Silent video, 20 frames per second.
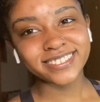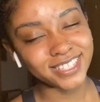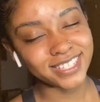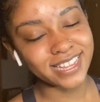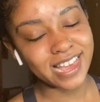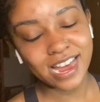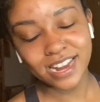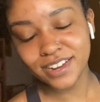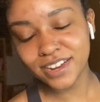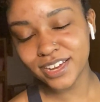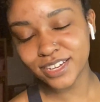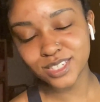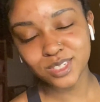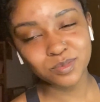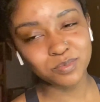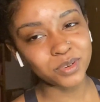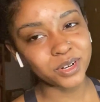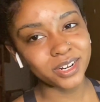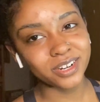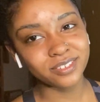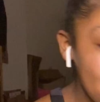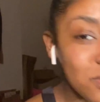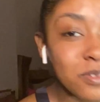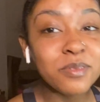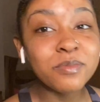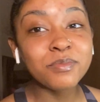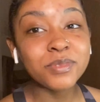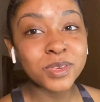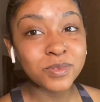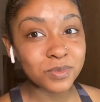Not an expert.
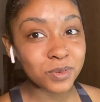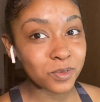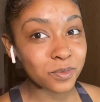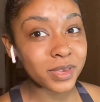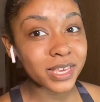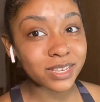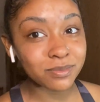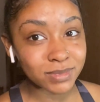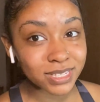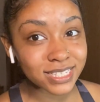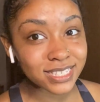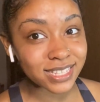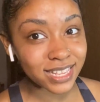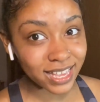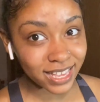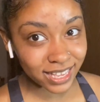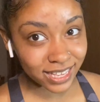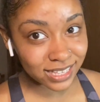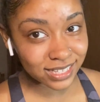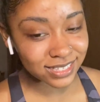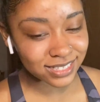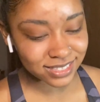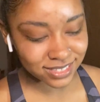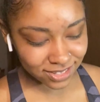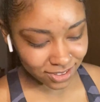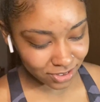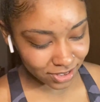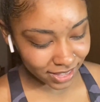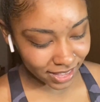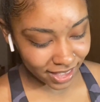People make mistakes,
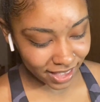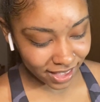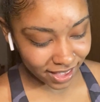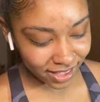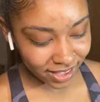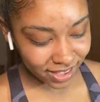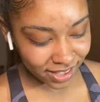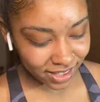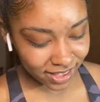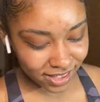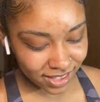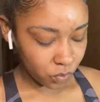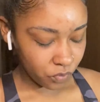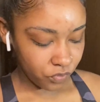okay?